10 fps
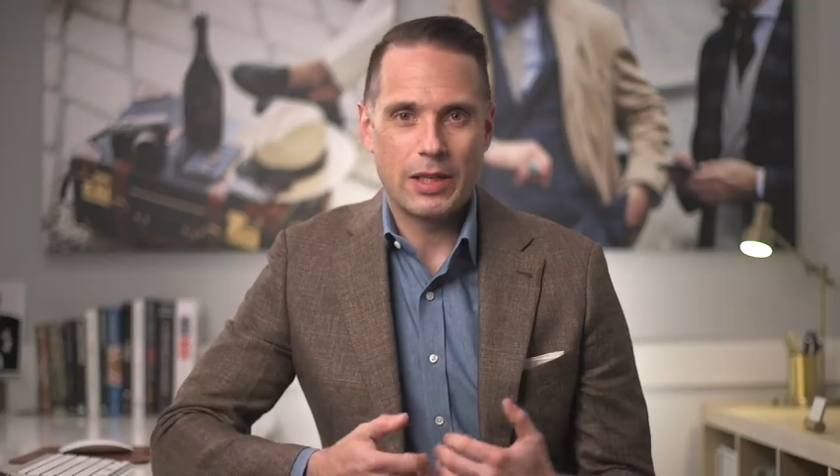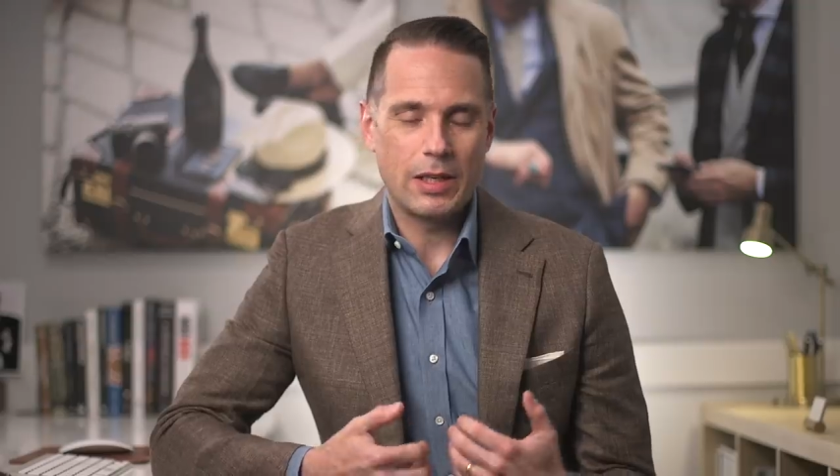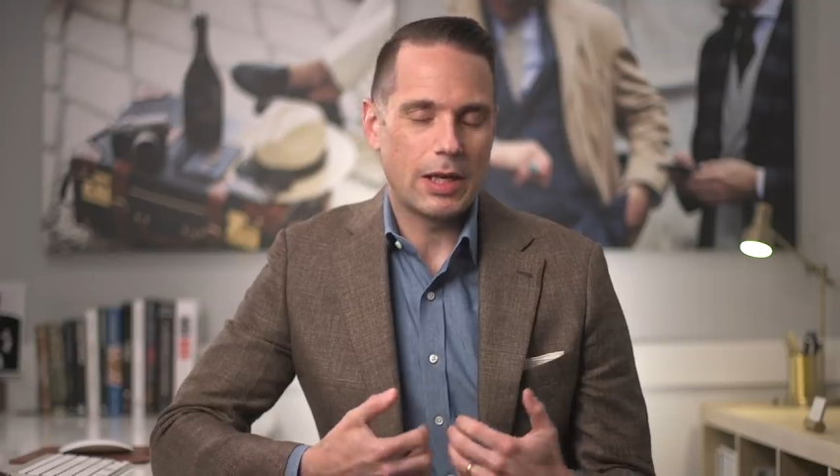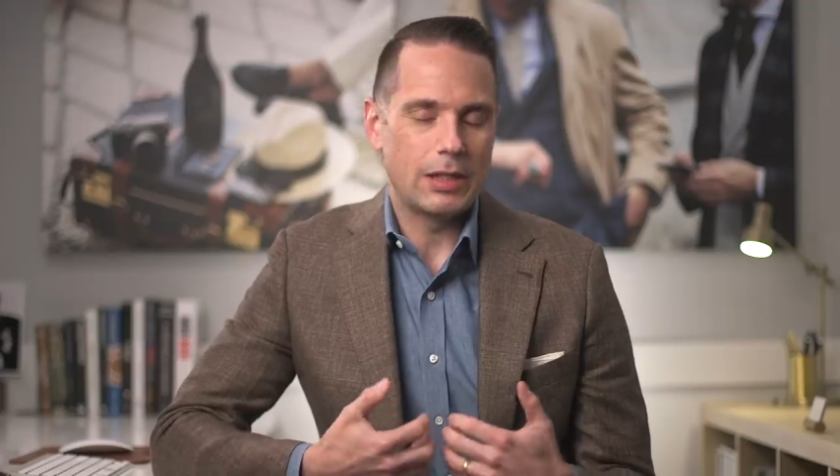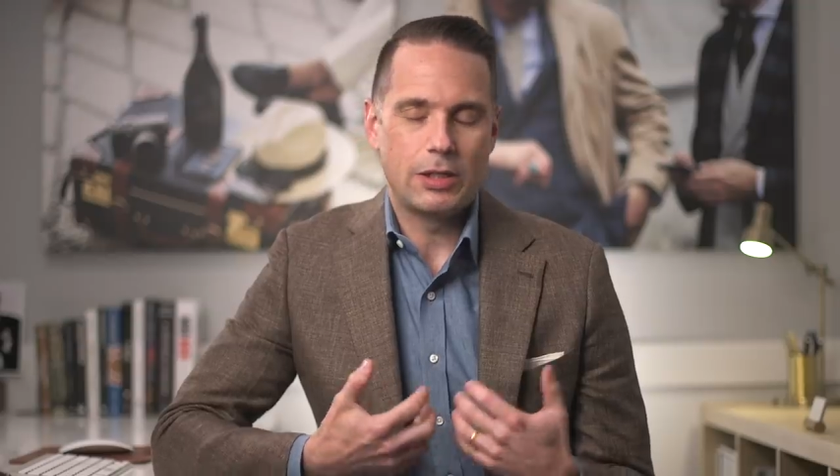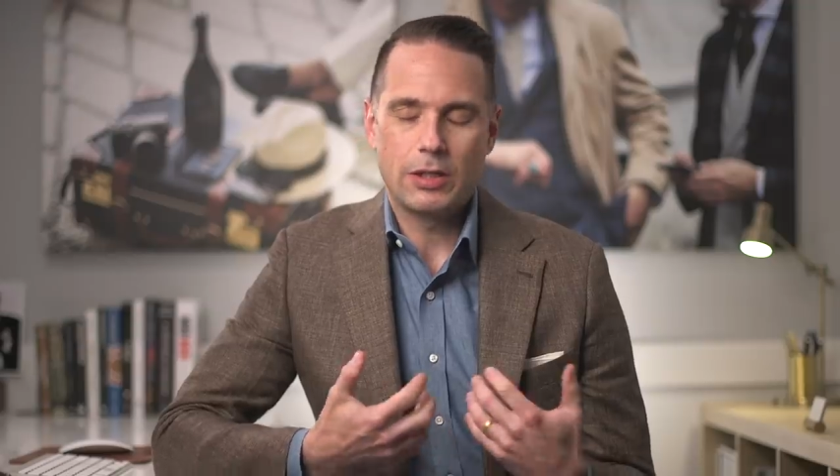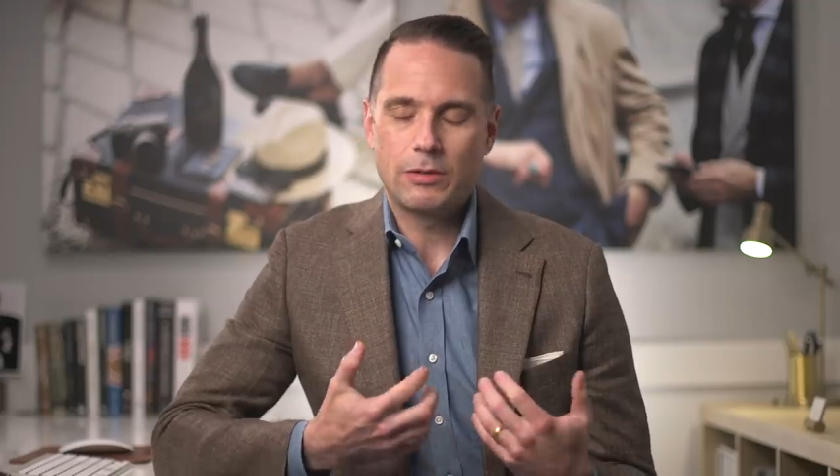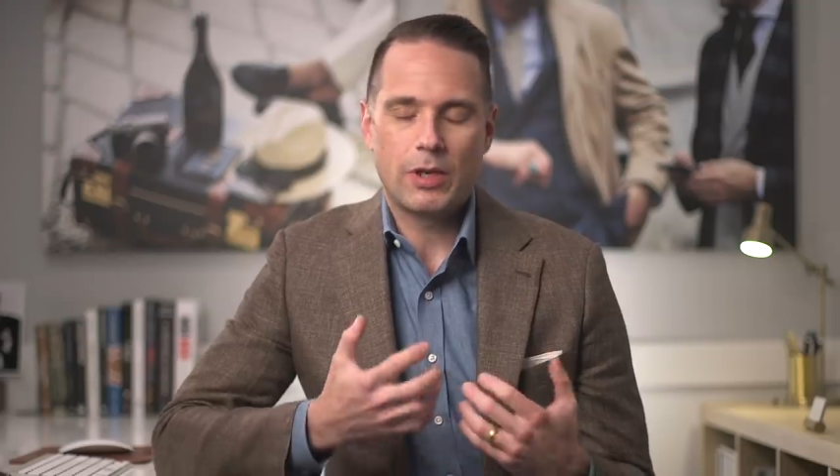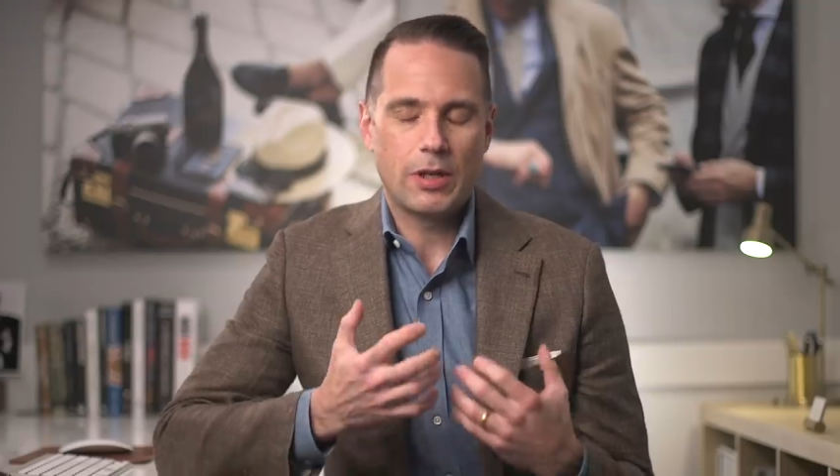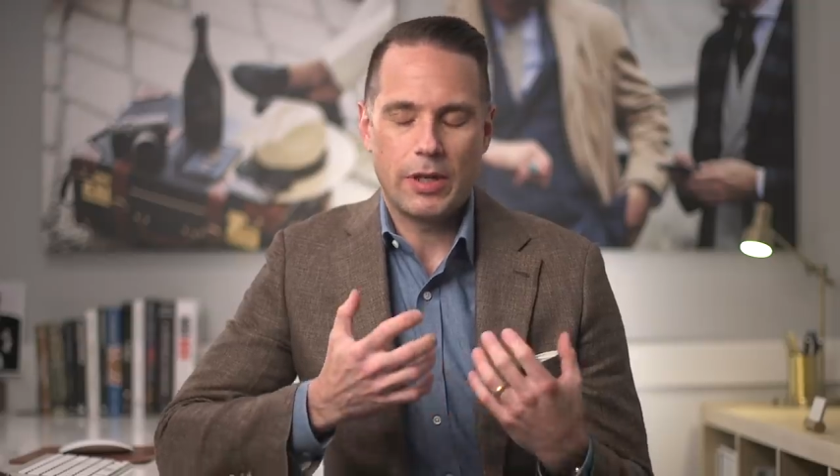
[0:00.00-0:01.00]
I just
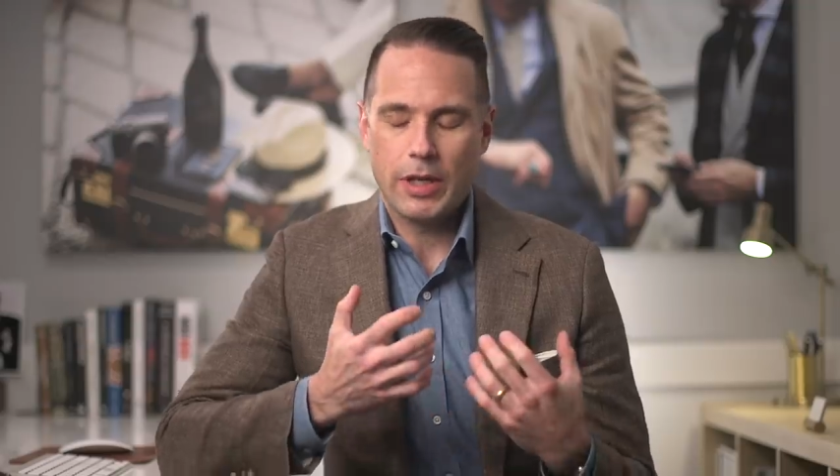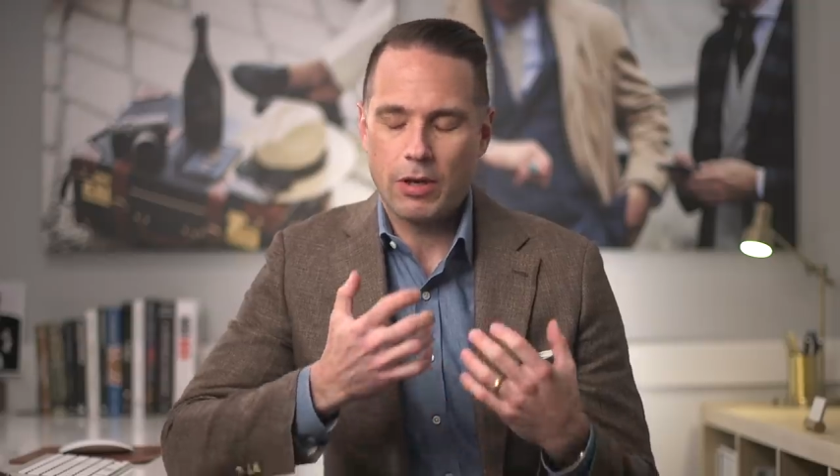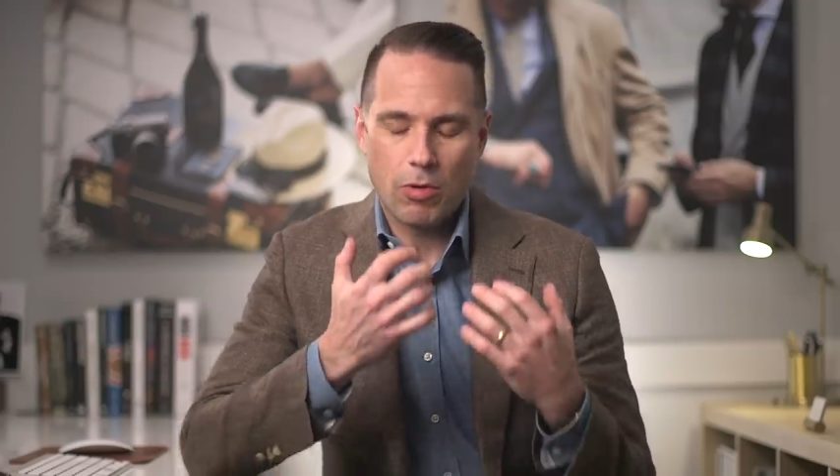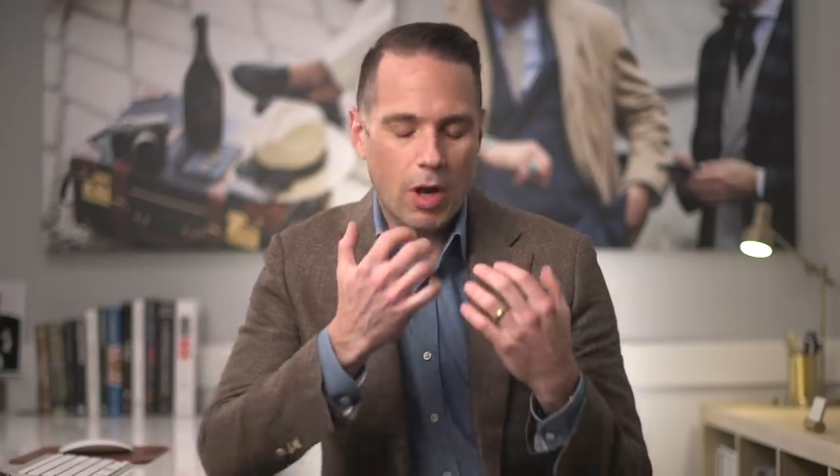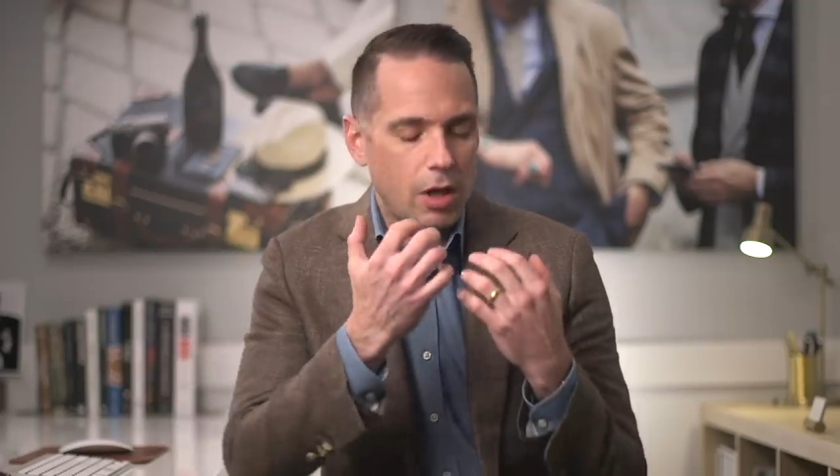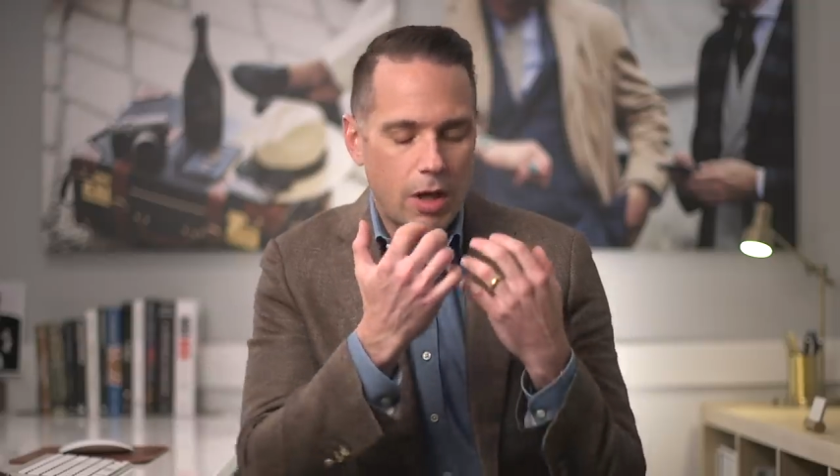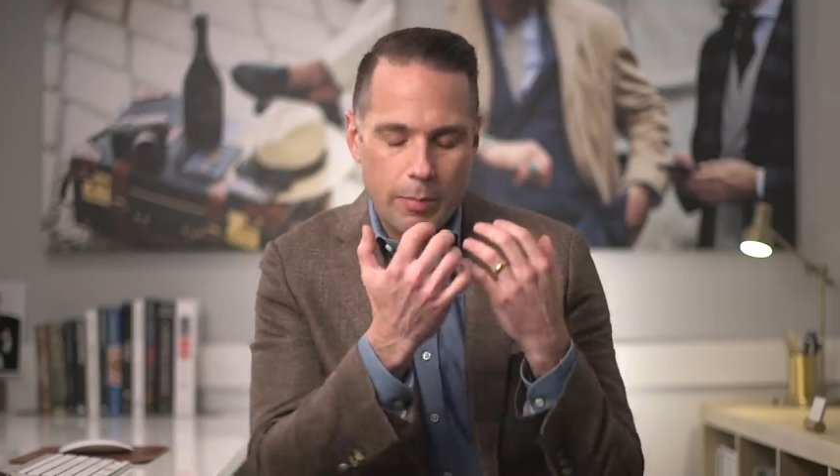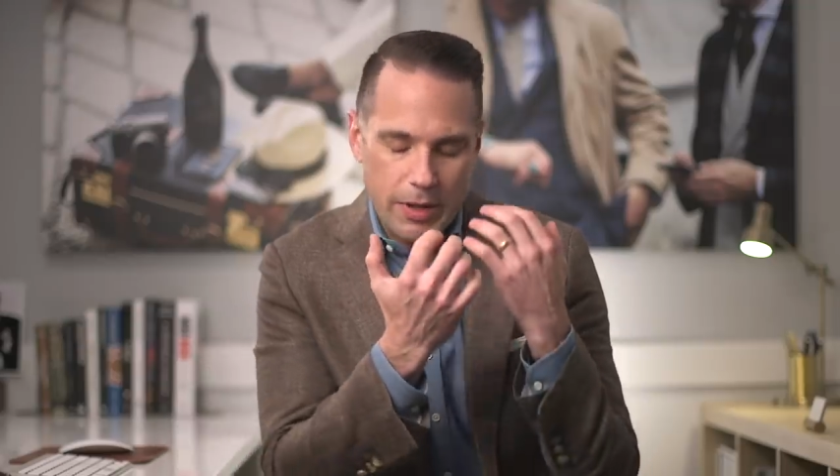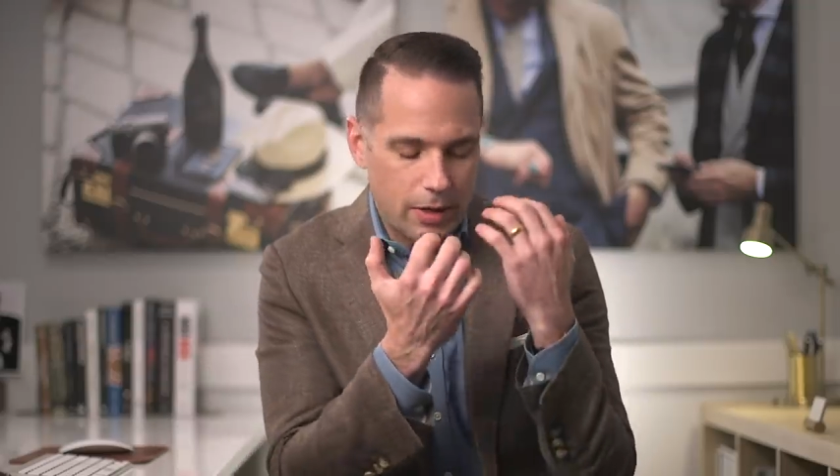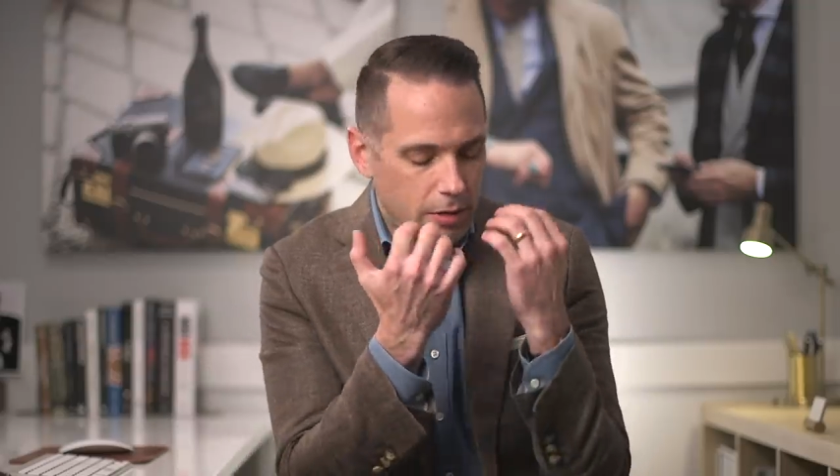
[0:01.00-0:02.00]
want to like crawl
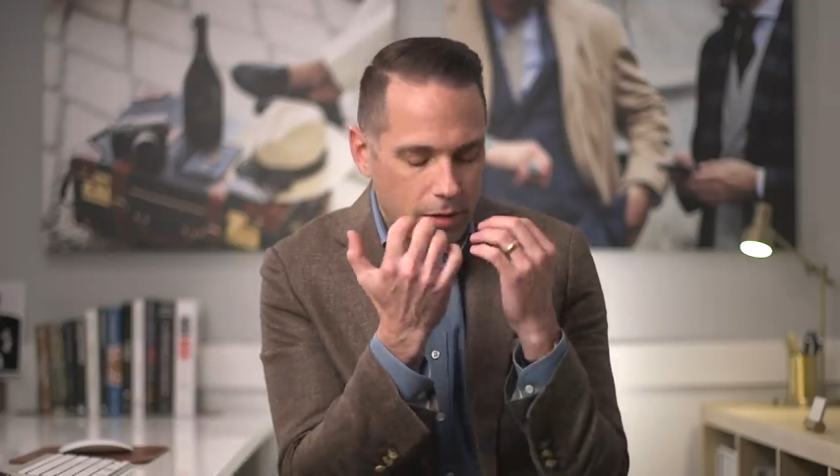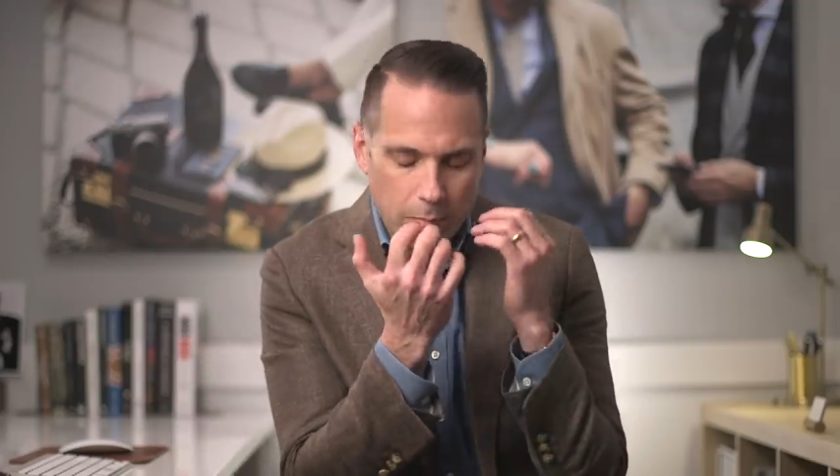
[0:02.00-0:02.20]
up in a little